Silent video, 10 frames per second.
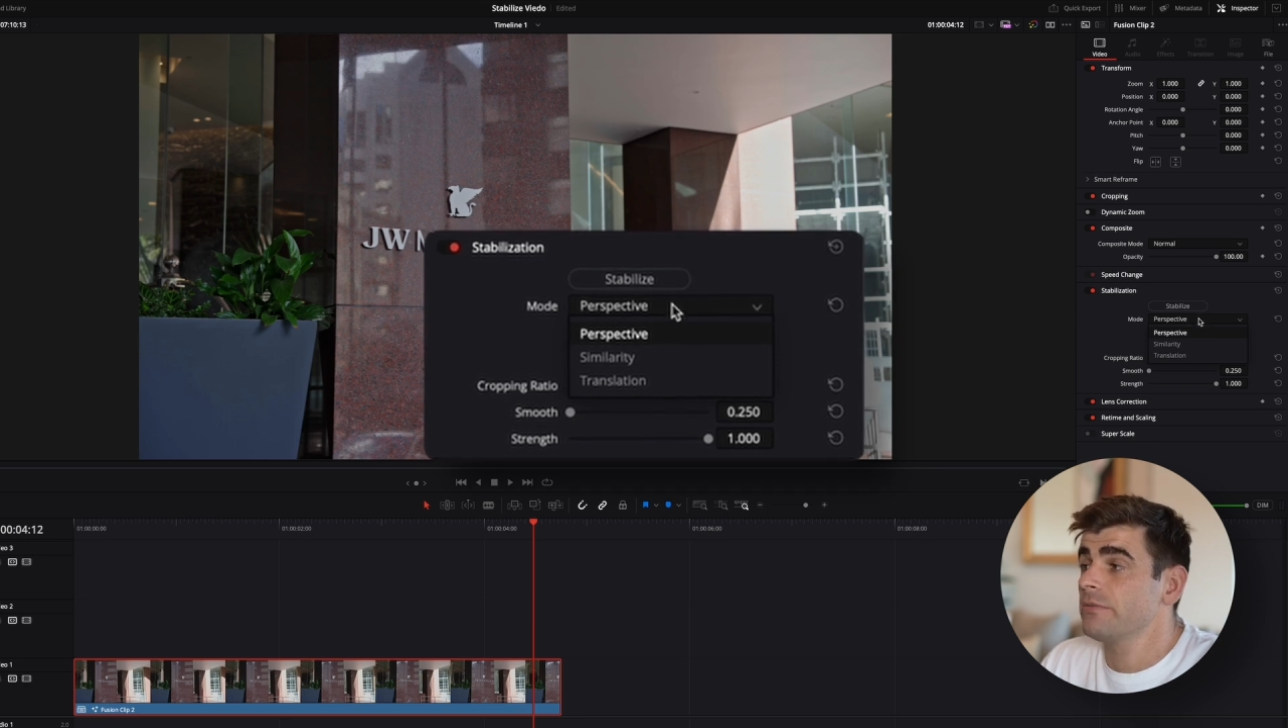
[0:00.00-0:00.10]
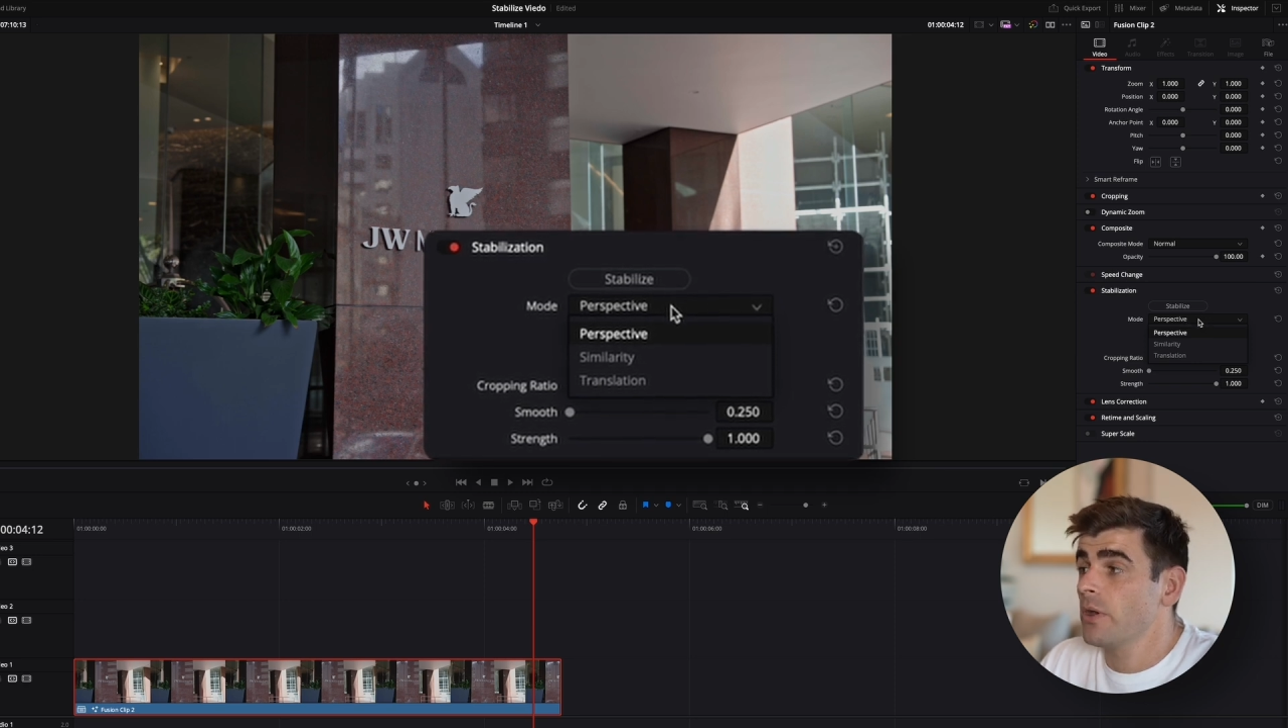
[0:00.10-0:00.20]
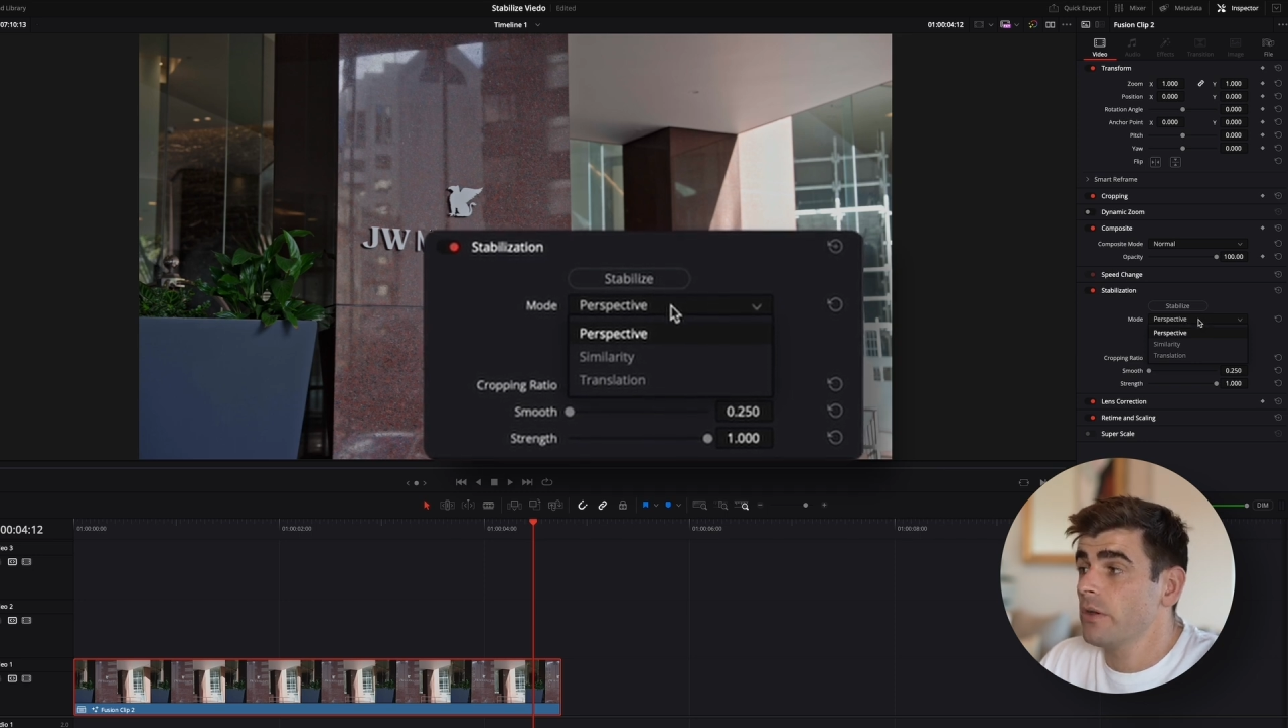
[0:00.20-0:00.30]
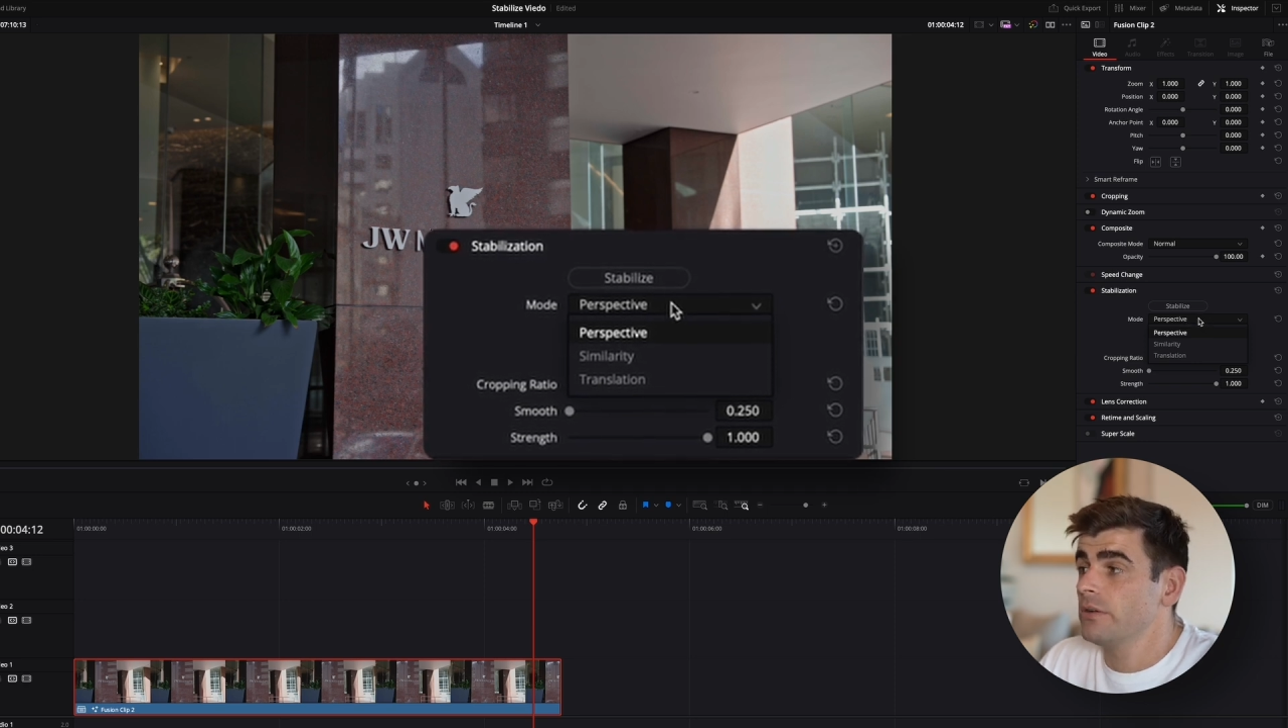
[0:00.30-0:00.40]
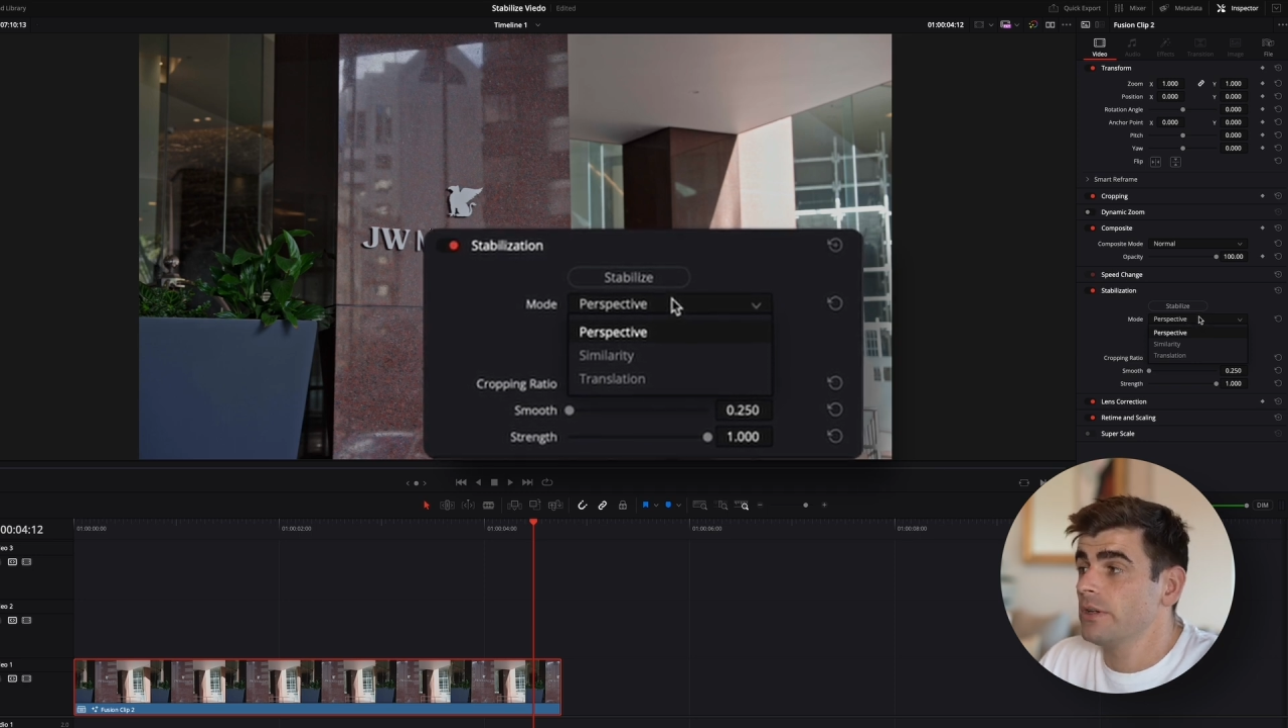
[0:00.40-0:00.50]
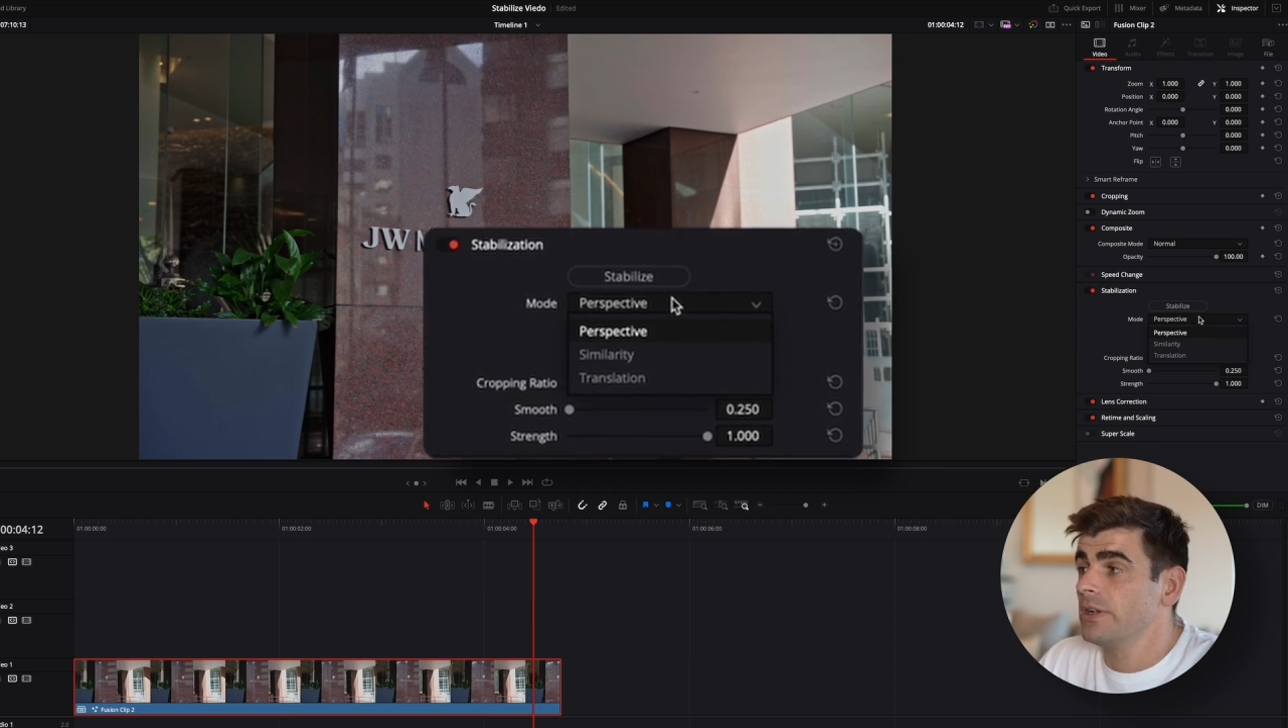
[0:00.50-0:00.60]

mode